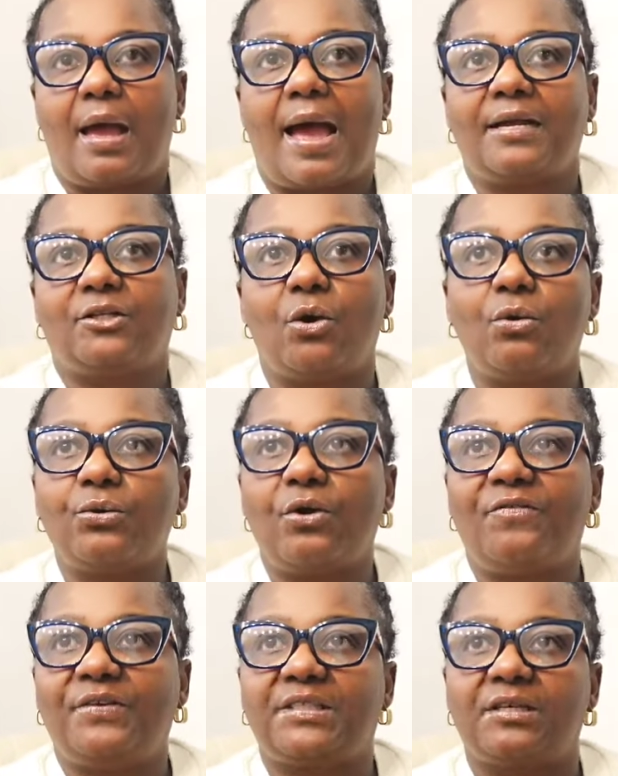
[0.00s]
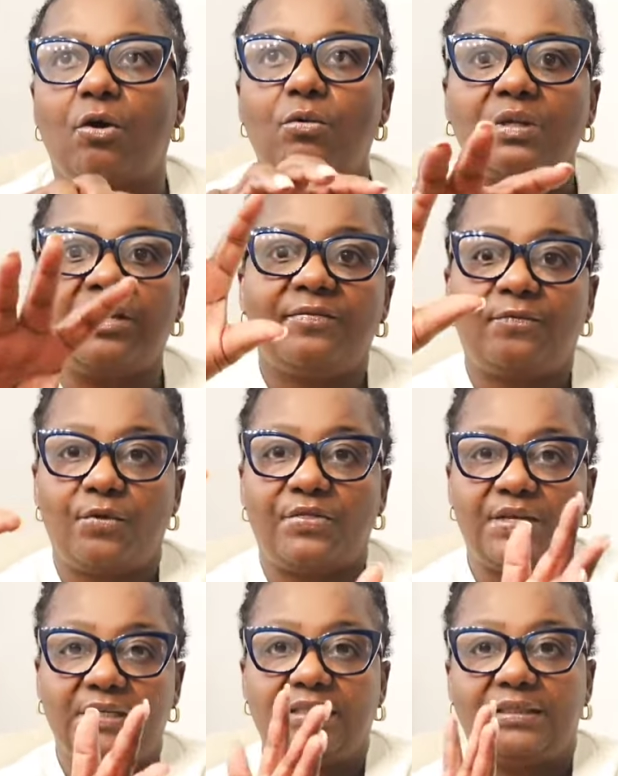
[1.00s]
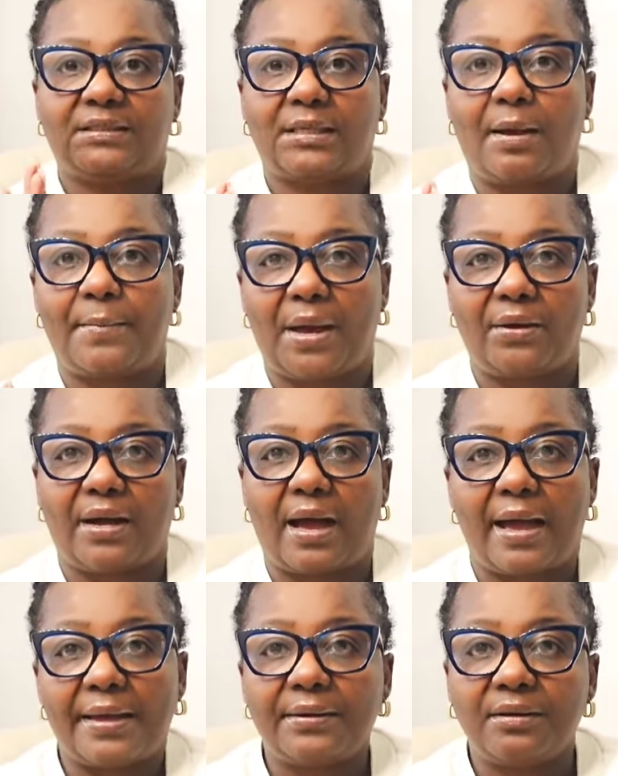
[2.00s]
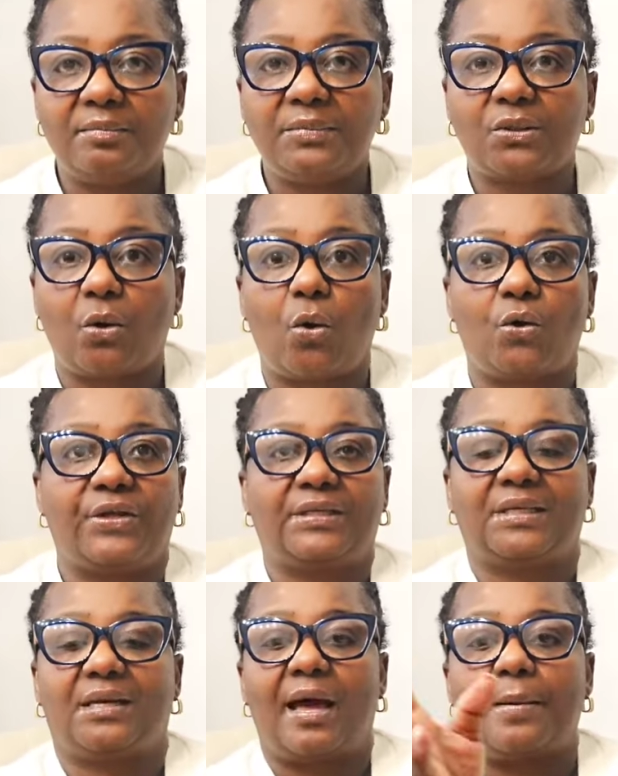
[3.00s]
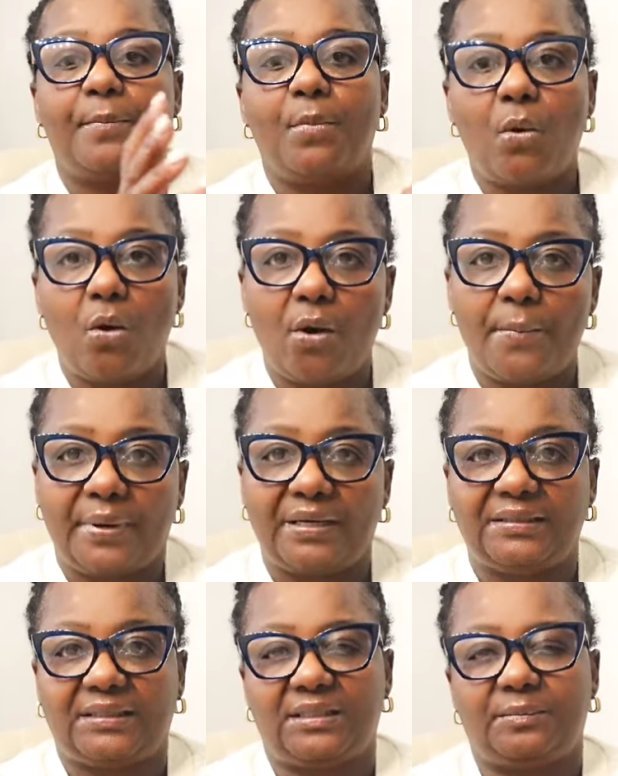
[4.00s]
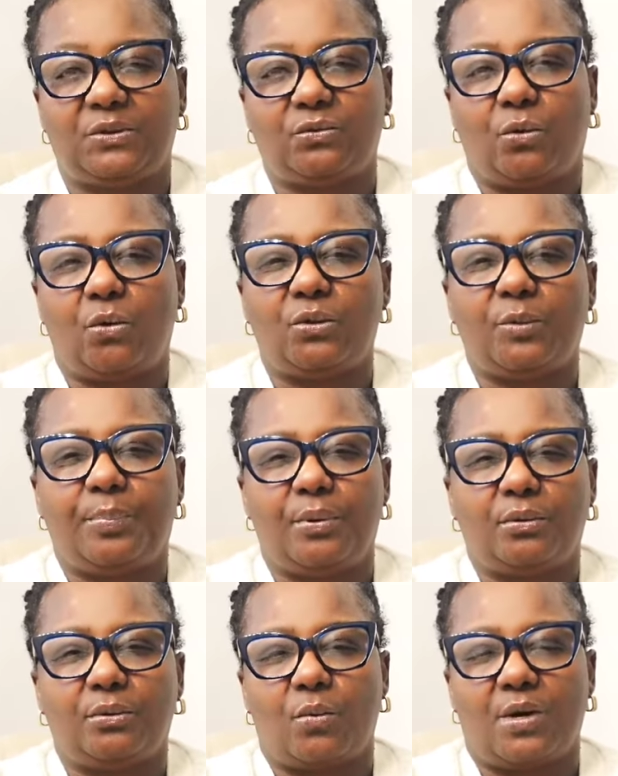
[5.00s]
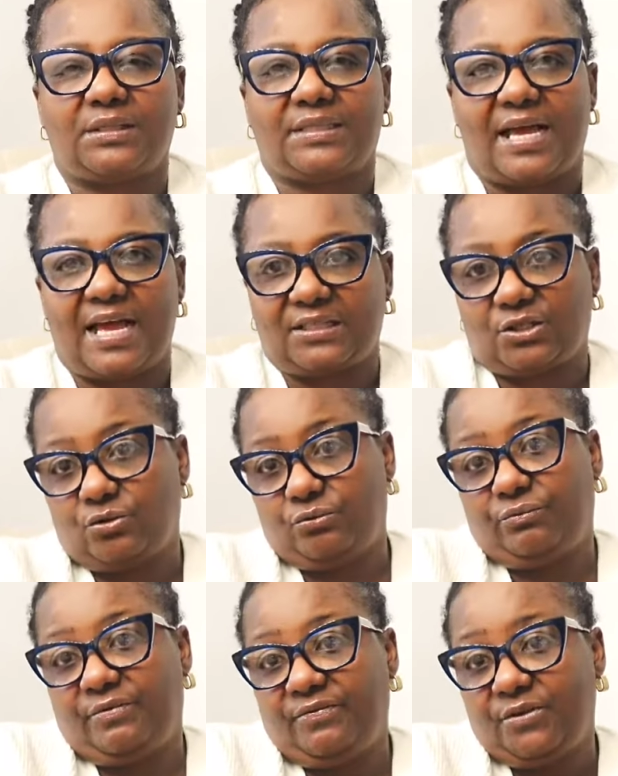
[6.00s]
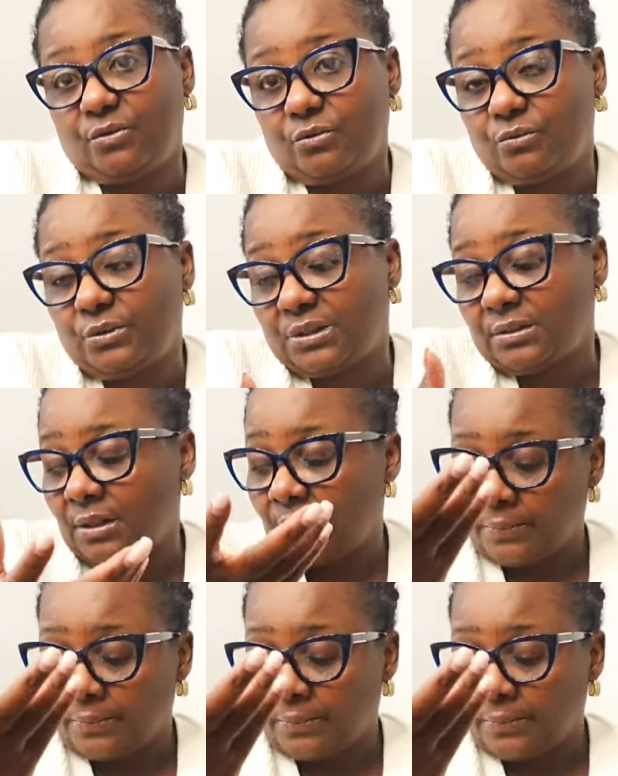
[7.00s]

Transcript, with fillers: I don't know if it's only for these amount of items or there's a lot more, but he seems to only pull the ones that has good reviews